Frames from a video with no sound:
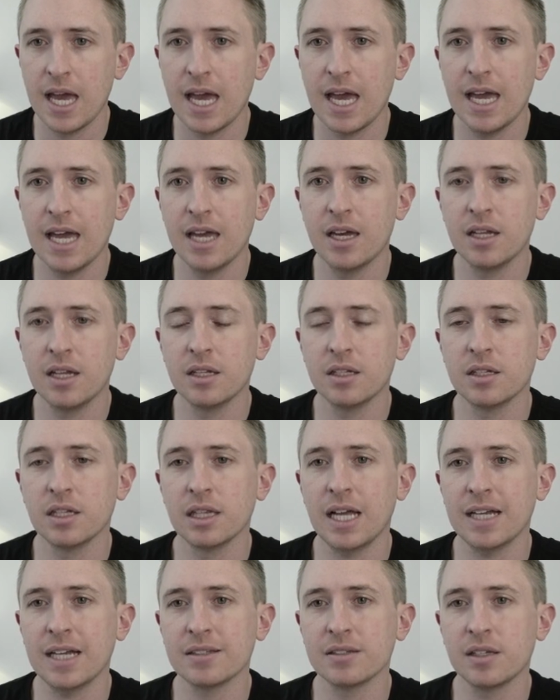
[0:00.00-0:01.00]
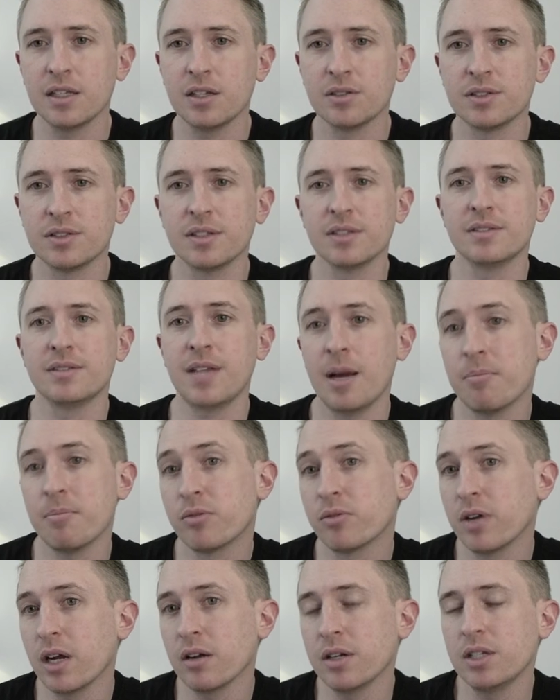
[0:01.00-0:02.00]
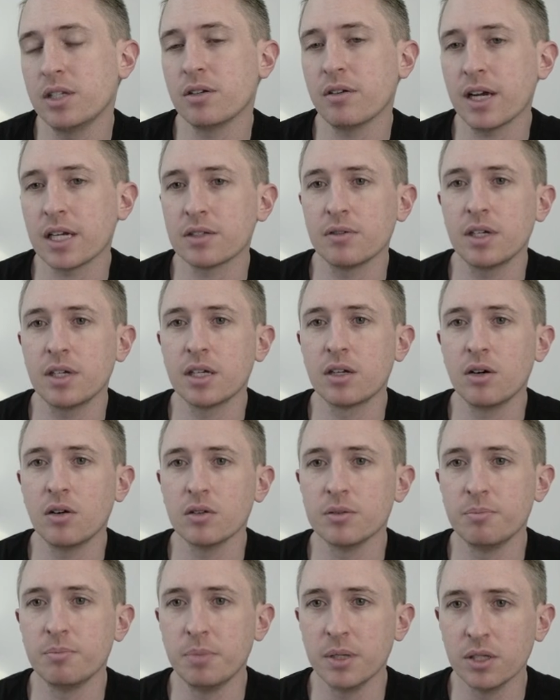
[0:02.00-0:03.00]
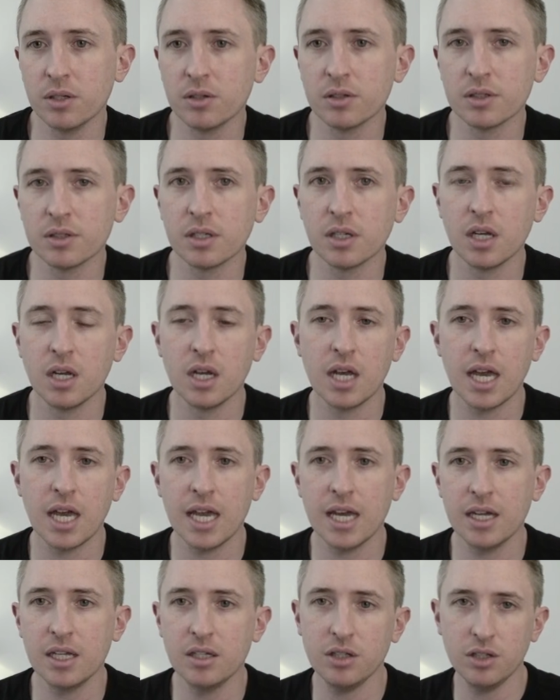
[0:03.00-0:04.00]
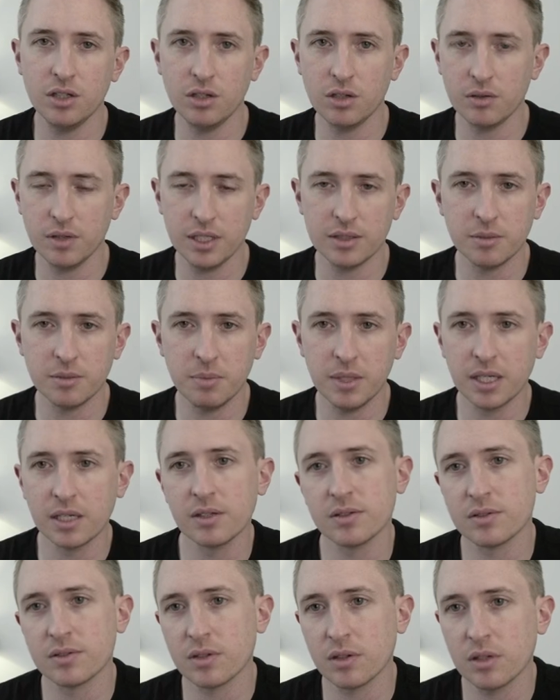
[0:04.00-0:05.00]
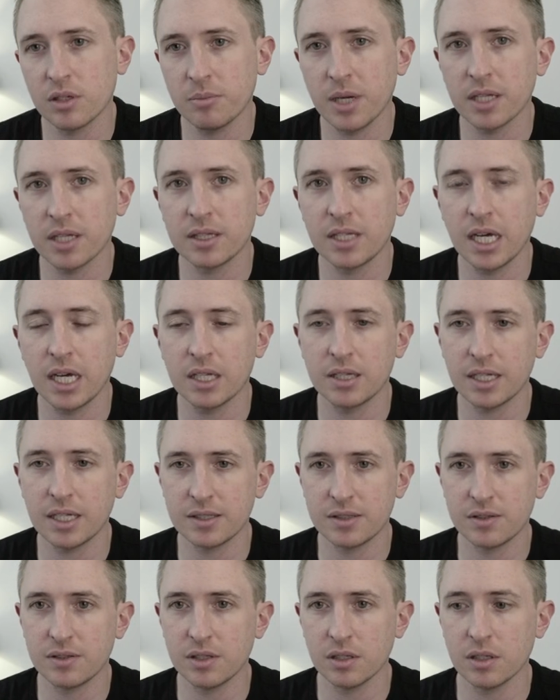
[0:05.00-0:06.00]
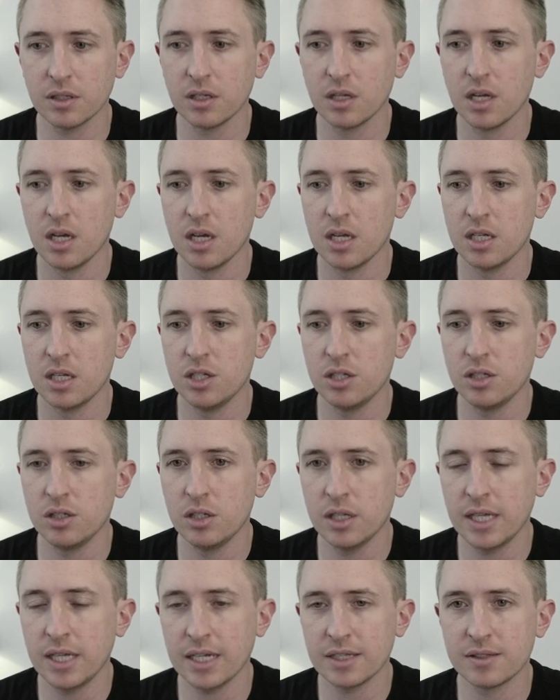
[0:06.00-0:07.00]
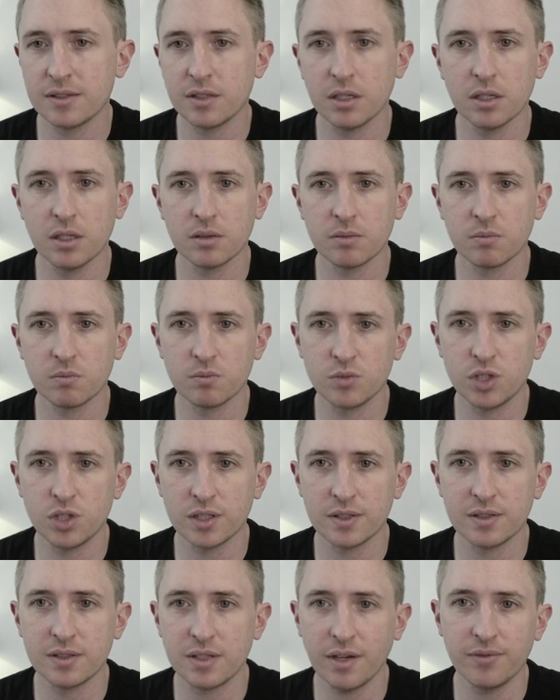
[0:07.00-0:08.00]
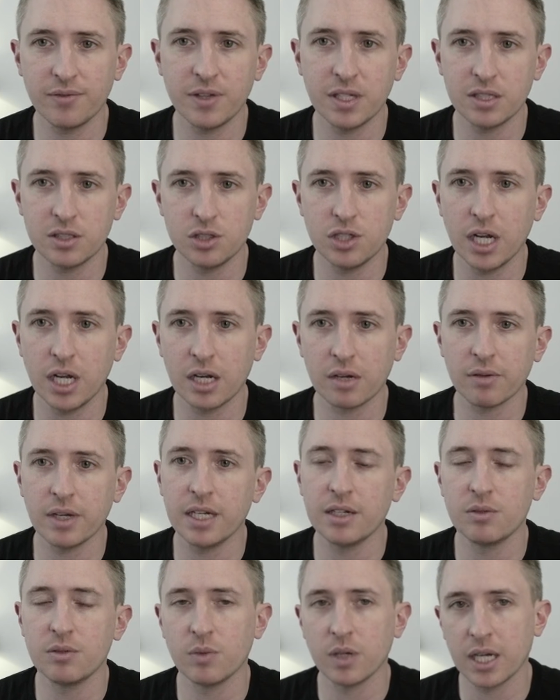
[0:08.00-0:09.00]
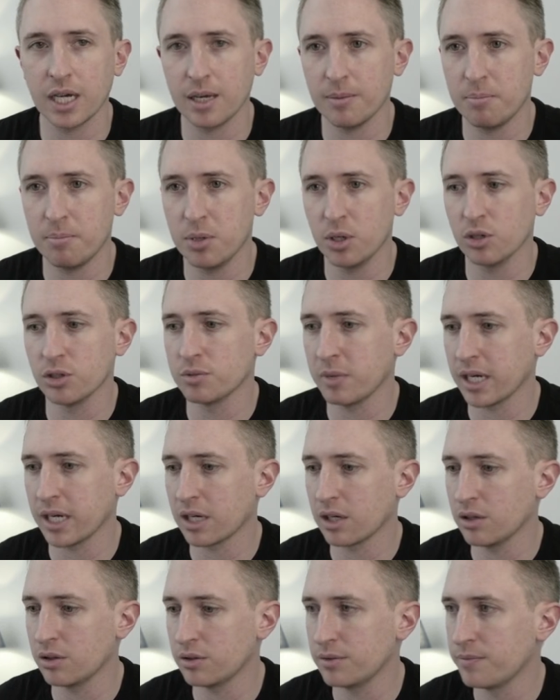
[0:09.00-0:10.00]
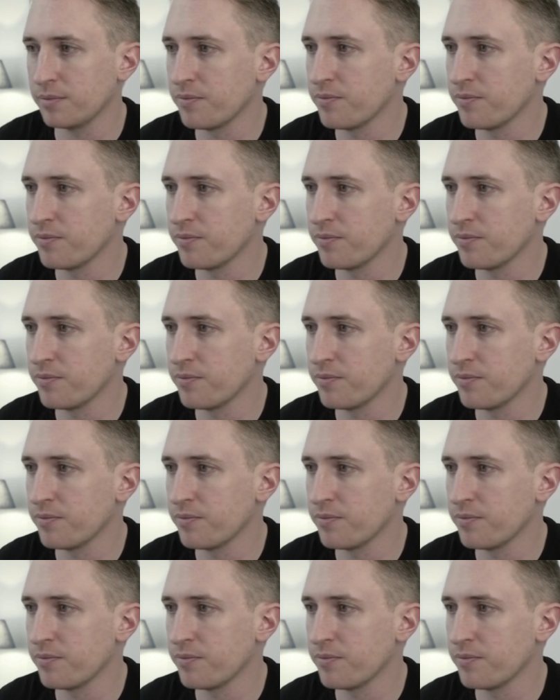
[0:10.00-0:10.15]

And lastly, there's this temporary directory called build, and you don't need to be concerned about that. That's the just stuff that's generated when I build my code.